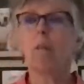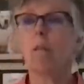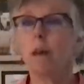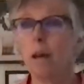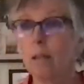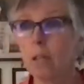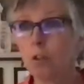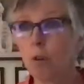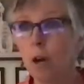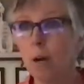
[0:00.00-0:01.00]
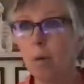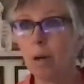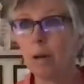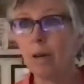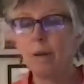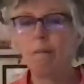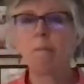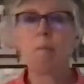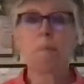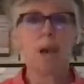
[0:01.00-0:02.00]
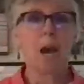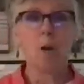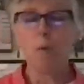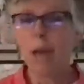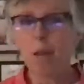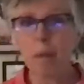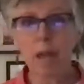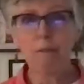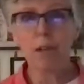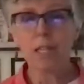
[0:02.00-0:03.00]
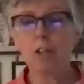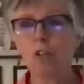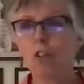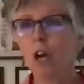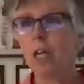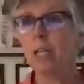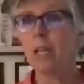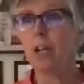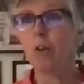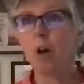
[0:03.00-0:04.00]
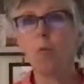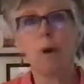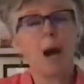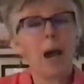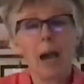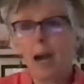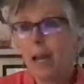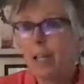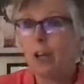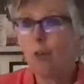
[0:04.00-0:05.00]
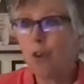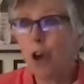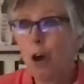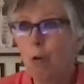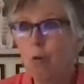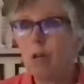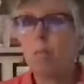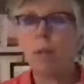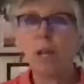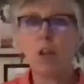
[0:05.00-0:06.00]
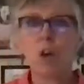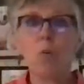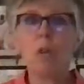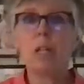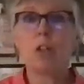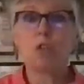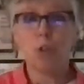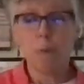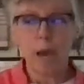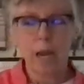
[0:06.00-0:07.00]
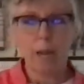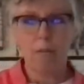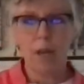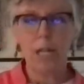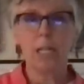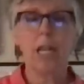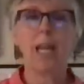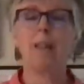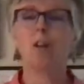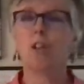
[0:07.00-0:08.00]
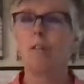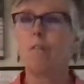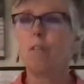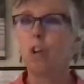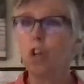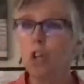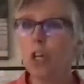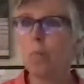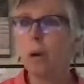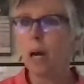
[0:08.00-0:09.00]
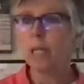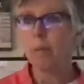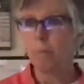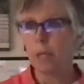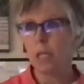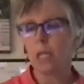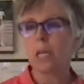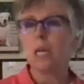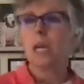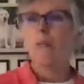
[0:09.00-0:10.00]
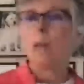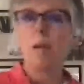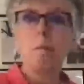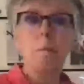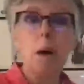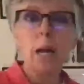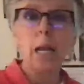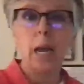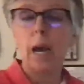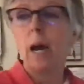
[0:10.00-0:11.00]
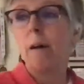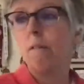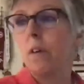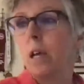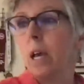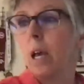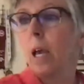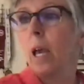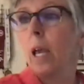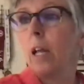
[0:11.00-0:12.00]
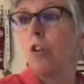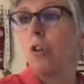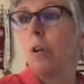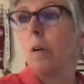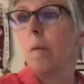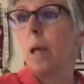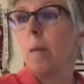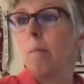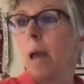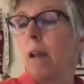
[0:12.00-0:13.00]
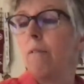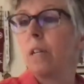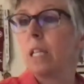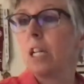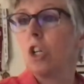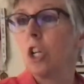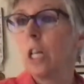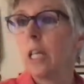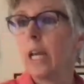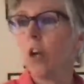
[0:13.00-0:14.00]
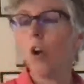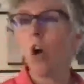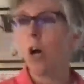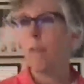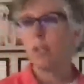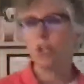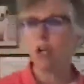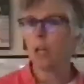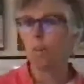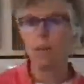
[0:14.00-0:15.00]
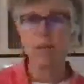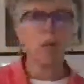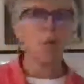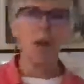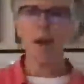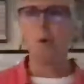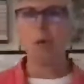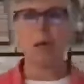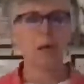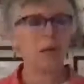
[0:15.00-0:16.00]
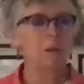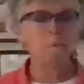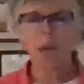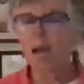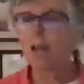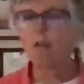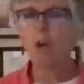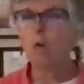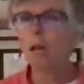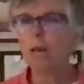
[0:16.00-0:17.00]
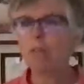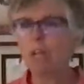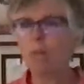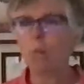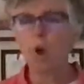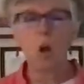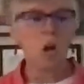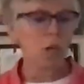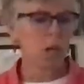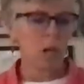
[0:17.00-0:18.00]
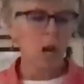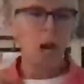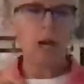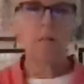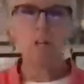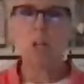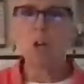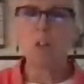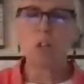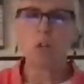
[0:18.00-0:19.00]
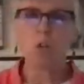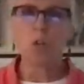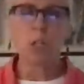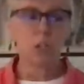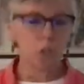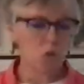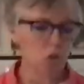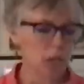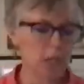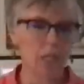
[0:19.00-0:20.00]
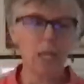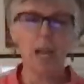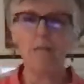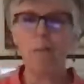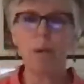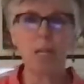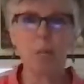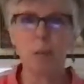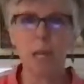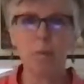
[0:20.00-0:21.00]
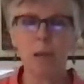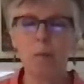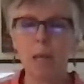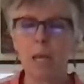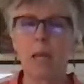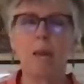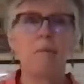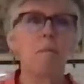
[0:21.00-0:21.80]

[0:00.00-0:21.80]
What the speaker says: That's a trauma. How that'll manifest in your dog as they grow, I don't know. But I know that it's a traumatic event and there's a good possibility that it might have a manifestation later on that you're going to be like, wow, like, I don't know what I've done wrong. I've done all the socializing. Everybody's blaming me.